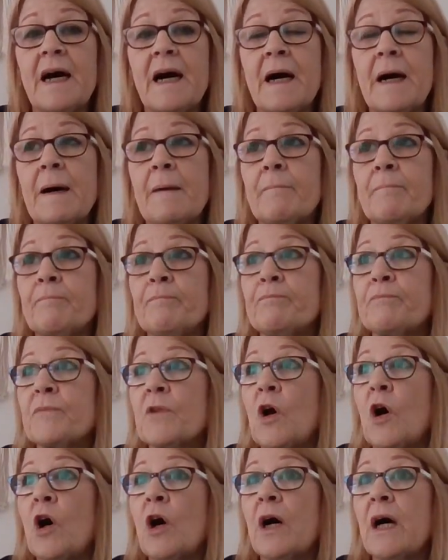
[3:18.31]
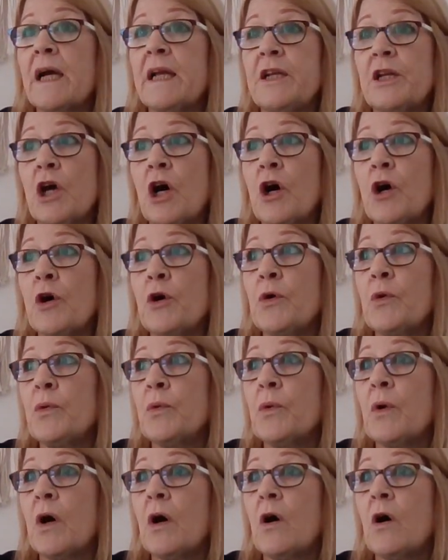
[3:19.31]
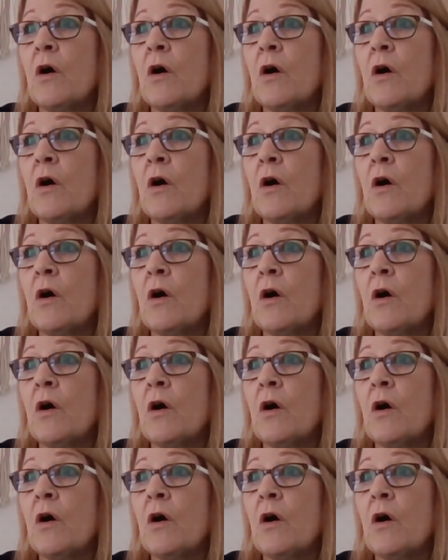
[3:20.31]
I know